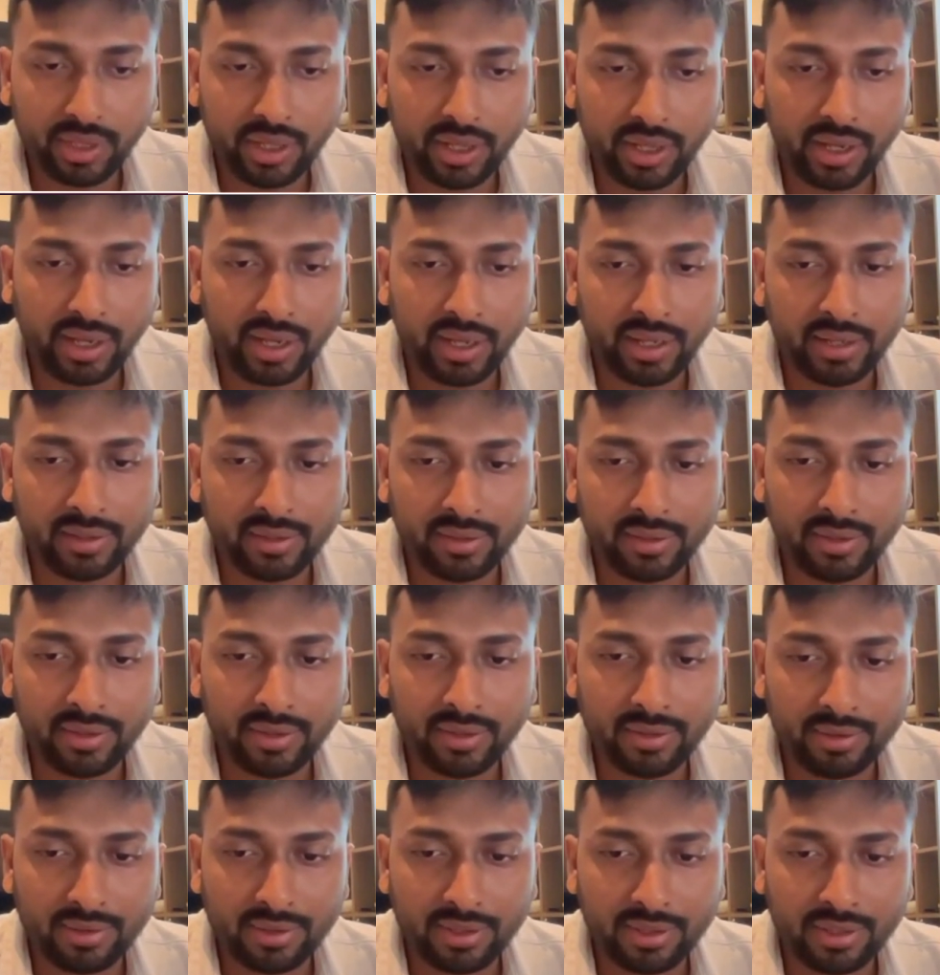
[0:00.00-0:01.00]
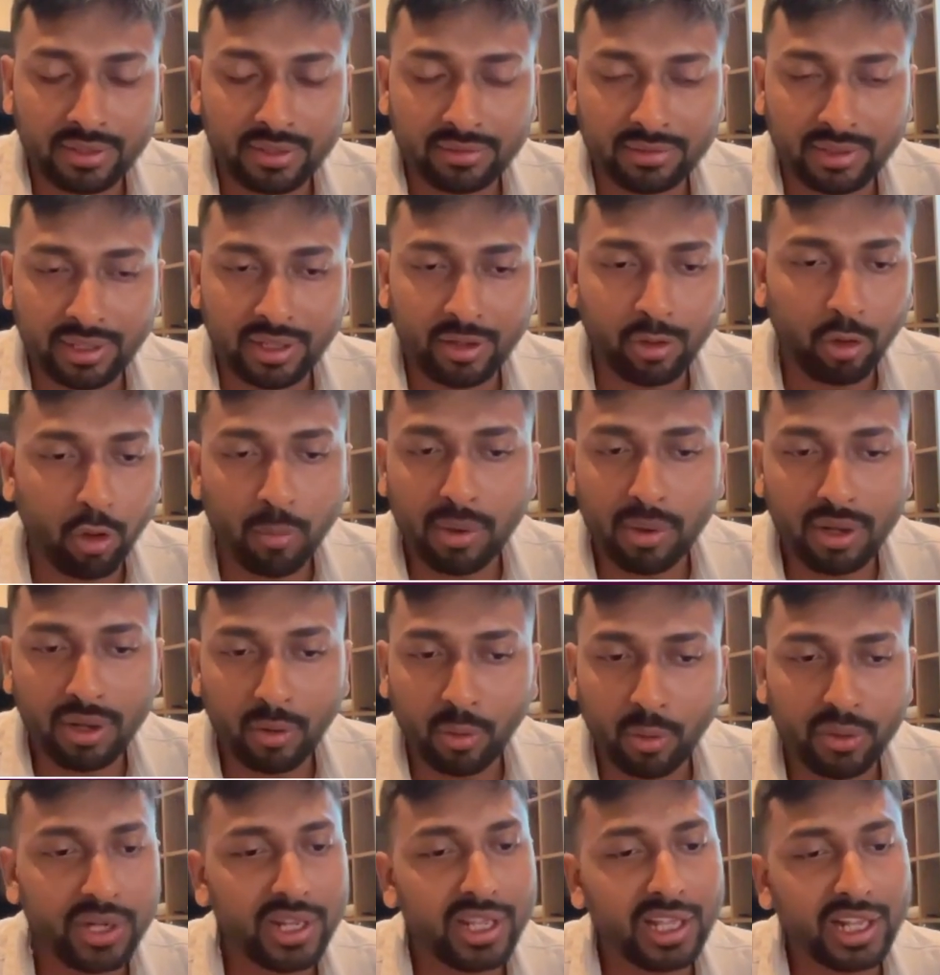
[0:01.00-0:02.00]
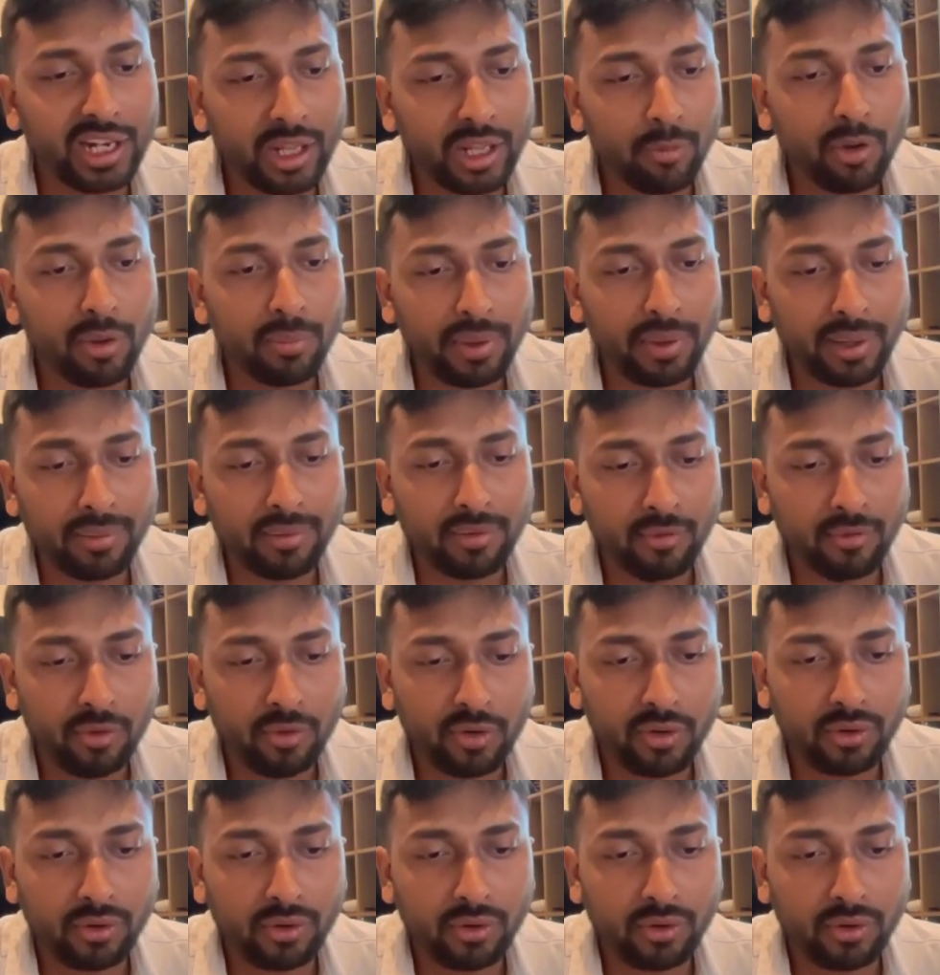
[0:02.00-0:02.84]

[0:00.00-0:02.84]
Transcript: And the only global platform